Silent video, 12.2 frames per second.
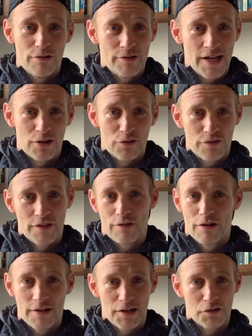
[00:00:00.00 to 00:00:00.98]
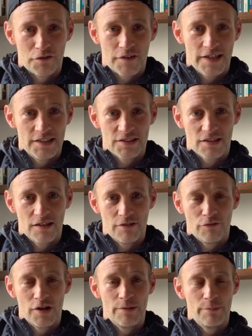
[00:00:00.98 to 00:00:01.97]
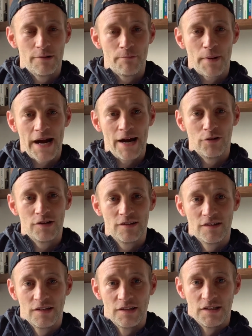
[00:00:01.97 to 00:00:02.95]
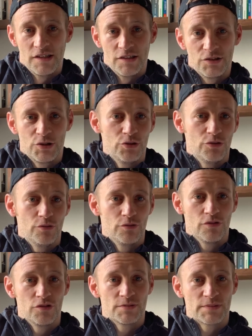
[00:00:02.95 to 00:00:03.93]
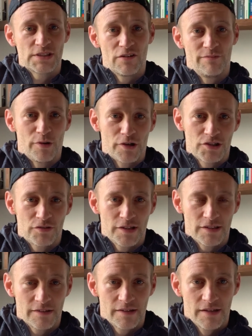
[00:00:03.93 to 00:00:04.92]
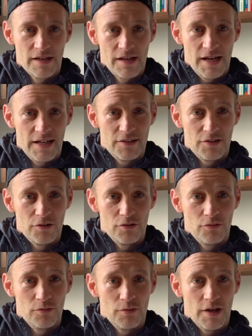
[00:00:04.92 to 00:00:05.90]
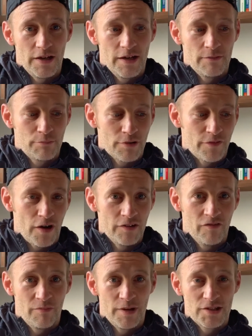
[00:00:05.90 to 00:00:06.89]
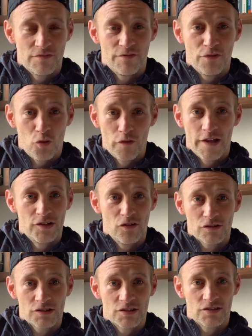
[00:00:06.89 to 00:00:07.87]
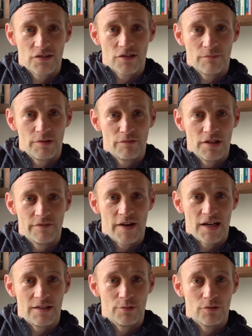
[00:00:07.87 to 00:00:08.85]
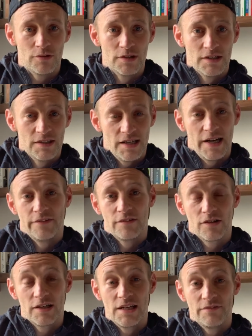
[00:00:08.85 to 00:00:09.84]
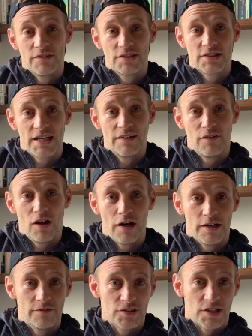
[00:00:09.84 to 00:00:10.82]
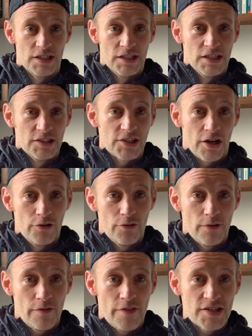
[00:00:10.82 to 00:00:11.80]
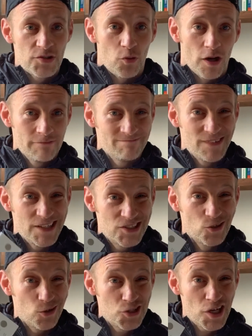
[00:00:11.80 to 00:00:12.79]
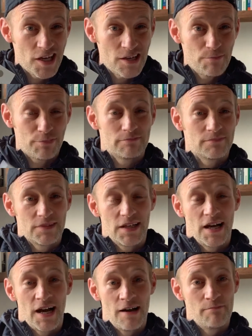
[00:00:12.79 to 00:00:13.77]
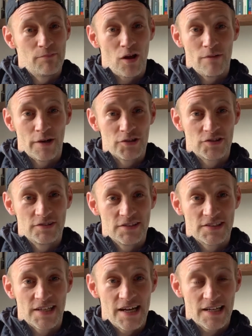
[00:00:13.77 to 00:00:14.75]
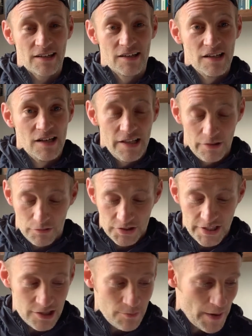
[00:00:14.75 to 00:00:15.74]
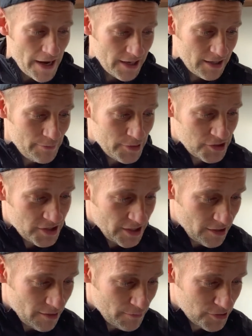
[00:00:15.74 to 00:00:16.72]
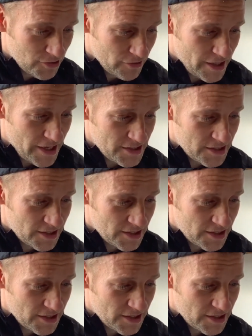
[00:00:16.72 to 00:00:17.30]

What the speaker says: own health and their own health data, and really be empowered to do some self-monitoring and provide information for their doctors that can be really valuable and can even save lives. So this one, it's not cheap, like most of this tech. It will set you back, let me just check the numbers on that. It's